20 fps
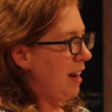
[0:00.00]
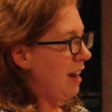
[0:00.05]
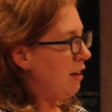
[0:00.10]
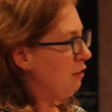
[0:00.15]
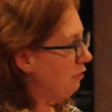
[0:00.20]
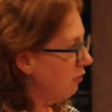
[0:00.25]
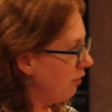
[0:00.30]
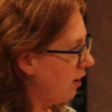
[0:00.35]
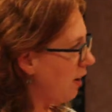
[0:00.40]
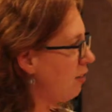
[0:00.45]

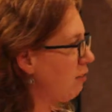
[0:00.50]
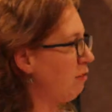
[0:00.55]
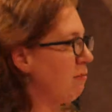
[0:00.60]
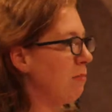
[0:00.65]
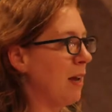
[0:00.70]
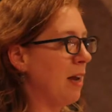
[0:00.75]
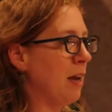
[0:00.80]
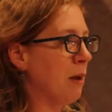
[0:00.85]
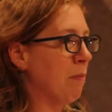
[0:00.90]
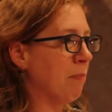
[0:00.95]
in front of
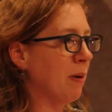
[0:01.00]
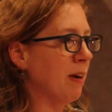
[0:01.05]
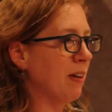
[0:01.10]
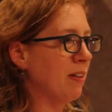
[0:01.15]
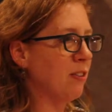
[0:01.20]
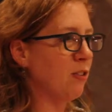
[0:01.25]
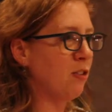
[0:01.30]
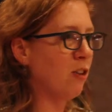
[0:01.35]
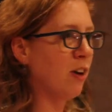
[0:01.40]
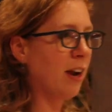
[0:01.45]
me, but
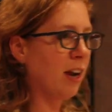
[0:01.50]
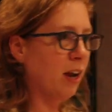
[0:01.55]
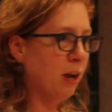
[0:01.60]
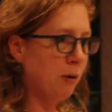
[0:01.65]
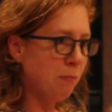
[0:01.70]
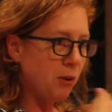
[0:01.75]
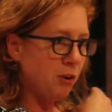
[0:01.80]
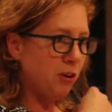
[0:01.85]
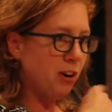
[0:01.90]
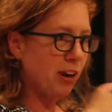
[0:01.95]
it's to try and
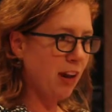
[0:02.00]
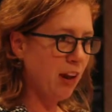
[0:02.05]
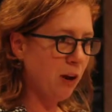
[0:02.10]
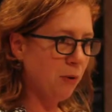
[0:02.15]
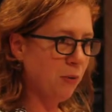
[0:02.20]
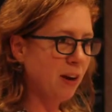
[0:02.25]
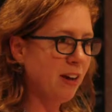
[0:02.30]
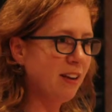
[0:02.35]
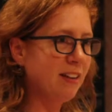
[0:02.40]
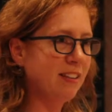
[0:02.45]

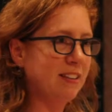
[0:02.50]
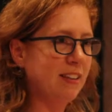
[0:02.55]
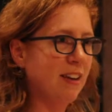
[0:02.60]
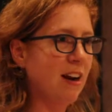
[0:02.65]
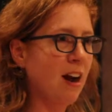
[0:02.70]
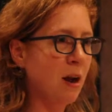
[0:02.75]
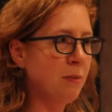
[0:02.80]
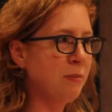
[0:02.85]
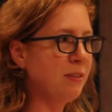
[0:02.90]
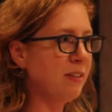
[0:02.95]
communicate what it is
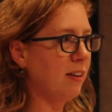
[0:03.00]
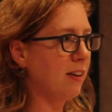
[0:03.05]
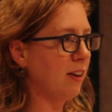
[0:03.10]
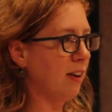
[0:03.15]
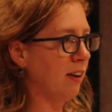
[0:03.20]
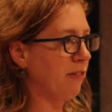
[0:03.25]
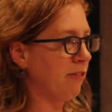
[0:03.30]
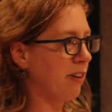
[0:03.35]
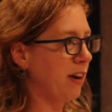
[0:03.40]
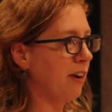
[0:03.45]
that I'm
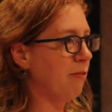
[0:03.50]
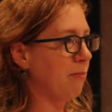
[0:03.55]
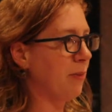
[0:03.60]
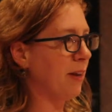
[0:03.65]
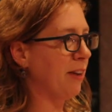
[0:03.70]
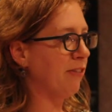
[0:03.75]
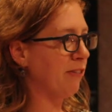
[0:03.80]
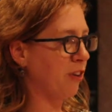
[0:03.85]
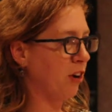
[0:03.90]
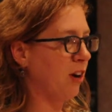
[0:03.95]
seeing in front of
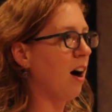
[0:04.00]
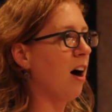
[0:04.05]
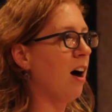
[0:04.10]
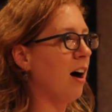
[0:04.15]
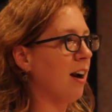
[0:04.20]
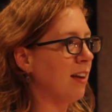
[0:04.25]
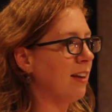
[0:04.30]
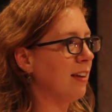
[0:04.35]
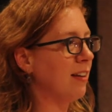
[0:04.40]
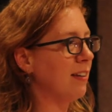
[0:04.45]
me for an
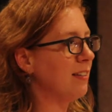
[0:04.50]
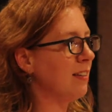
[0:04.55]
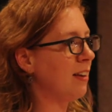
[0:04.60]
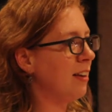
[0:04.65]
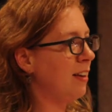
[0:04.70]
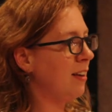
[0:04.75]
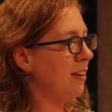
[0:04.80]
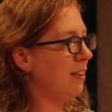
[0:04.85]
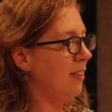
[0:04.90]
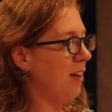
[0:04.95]
audience
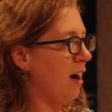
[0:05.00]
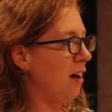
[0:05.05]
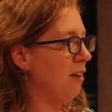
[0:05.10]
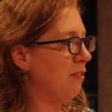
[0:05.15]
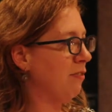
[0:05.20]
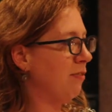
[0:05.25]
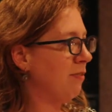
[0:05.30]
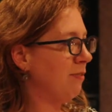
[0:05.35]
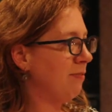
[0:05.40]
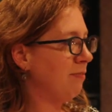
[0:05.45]

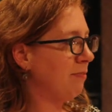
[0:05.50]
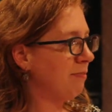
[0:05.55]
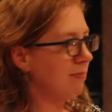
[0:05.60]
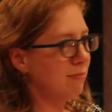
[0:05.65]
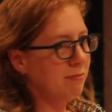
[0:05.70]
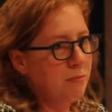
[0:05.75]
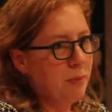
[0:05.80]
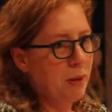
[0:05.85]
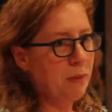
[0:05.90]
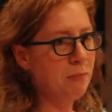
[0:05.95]
of
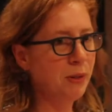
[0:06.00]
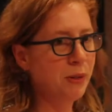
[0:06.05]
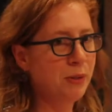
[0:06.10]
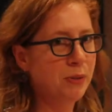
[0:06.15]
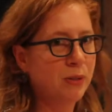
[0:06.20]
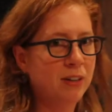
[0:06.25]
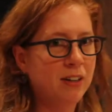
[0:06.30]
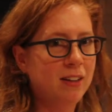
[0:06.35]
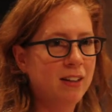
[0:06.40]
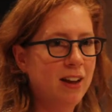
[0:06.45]
people
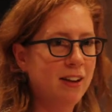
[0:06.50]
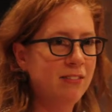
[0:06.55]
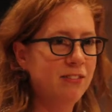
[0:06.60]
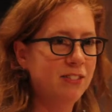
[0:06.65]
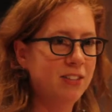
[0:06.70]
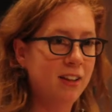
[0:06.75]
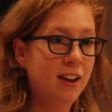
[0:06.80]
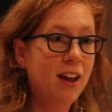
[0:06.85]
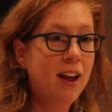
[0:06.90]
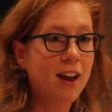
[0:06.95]
who are
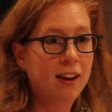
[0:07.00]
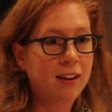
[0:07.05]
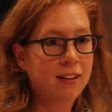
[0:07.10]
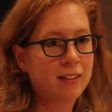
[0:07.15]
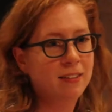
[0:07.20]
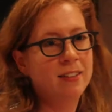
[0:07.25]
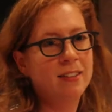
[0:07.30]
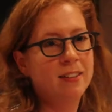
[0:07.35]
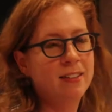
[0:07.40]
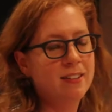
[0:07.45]
alive
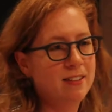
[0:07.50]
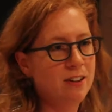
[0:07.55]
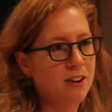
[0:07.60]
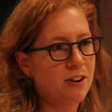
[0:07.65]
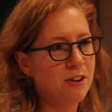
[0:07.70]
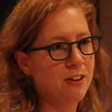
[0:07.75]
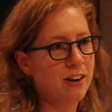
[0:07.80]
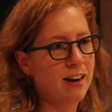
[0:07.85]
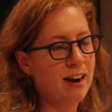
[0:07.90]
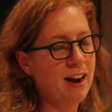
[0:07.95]
today.
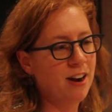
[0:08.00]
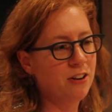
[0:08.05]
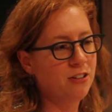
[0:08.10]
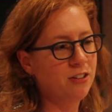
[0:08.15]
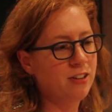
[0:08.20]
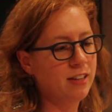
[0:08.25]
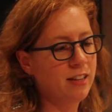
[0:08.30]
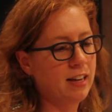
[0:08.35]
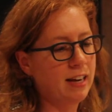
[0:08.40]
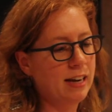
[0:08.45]
So, and
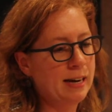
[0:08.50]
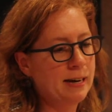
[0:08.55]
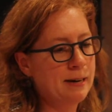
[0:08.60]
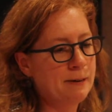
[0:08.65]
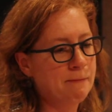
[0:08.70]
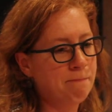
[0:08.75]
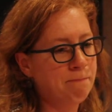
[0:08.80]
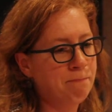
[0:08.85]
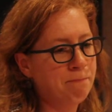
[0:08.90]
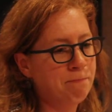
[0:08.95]
actually,
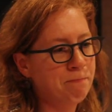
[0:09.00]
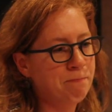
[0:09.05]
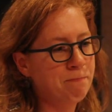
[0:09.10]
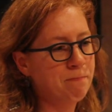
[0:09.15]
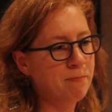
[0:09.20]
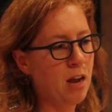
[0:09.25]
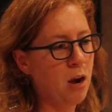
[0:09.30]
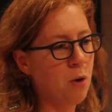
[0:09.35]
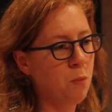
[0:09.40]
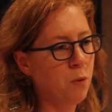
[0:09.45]

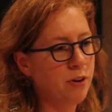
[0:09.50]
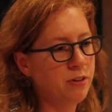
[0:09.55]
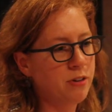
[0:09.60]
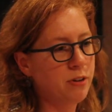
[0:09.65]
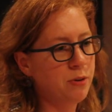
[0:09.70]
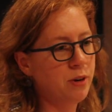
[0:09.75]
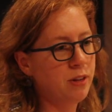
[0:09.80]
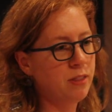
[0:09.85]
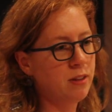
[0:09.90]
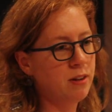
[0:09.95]
and we're
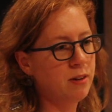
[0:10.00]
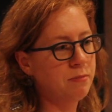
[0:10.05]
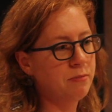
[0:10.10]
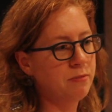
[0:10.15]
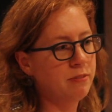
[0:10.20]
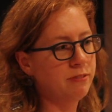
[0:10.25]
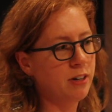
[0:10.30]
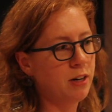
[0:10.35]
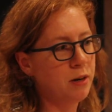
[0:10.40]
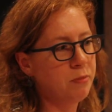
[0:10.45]
doing
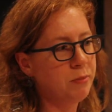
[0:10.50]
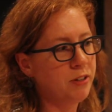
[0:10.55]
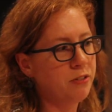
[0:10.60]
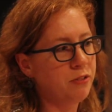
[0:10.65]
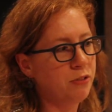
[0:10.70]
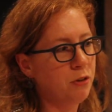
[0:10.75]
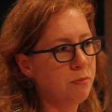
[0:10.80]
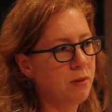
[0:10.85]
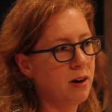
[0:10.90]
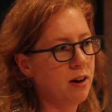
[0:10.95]
them very
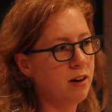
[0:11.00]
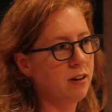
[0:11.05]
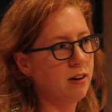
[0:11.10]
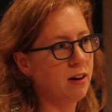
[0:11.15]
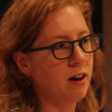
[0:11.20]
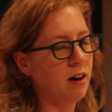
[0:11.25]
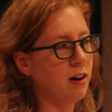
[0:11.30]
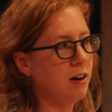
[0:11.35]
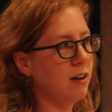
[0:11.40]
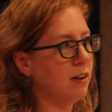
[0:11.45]
much for
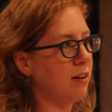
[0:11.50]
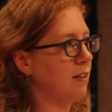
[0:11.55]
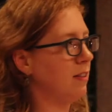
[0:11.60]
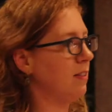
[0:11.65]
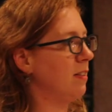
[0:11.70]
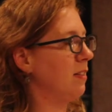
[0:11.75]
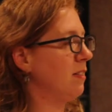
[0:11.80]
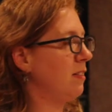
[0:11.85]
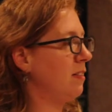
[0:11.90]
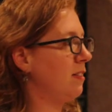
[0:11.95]
modern
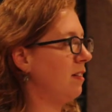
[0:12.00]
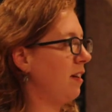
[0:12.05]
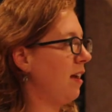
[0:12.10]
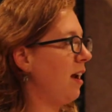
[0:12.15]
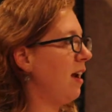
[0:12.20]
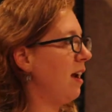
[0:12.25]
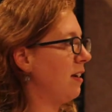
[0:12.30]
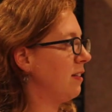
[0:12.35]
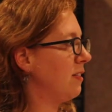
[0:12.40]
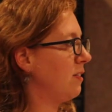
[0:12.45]
audiences
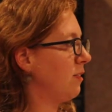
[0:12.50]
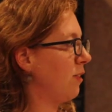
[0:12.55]
today.